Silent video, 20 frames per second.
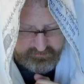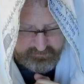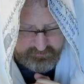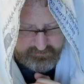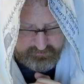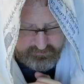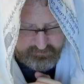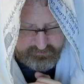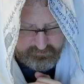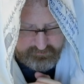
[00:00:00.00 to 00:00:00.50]

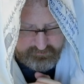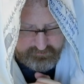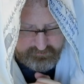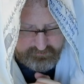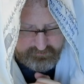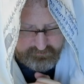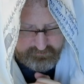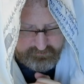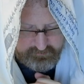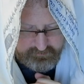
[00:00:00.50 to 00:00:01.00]

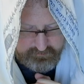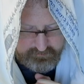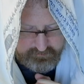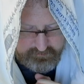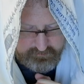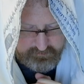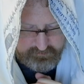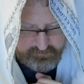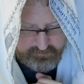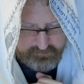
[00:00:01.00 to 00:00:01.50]

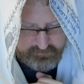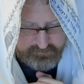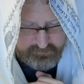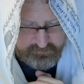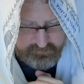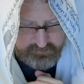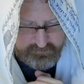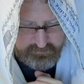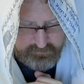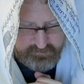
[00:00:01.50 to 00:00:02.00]

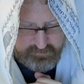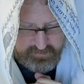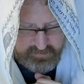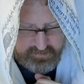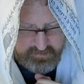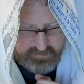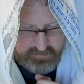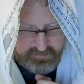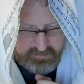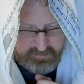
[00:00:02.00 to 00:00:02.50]

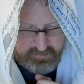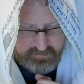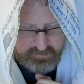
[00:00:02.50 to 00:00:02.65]
(silence)